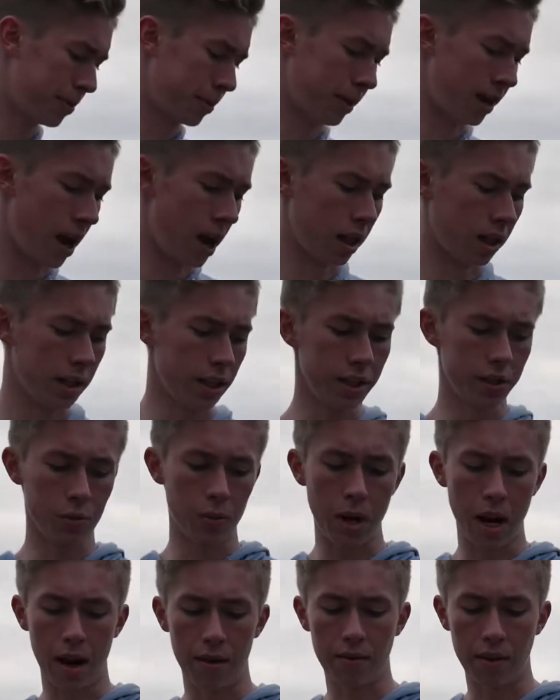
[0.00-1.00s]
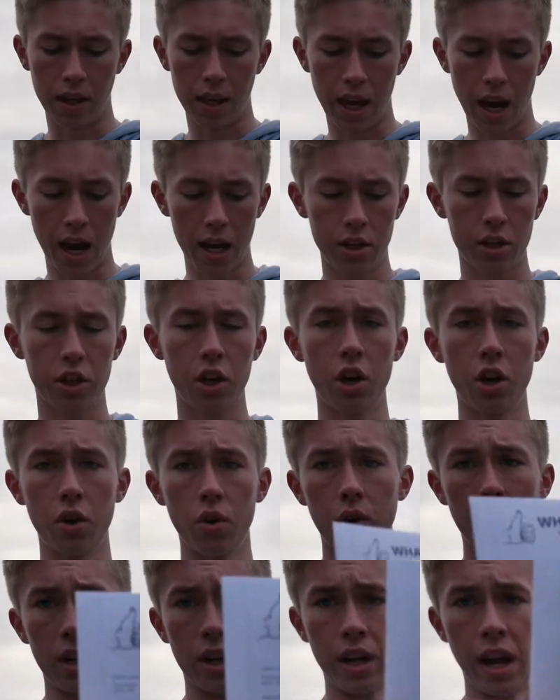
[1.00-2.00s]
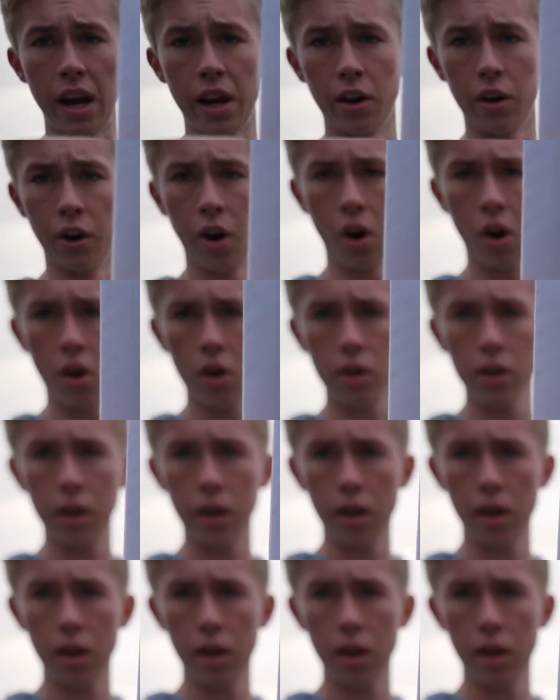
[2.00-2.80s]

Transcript: but not least, we have the Catchco Gator Hog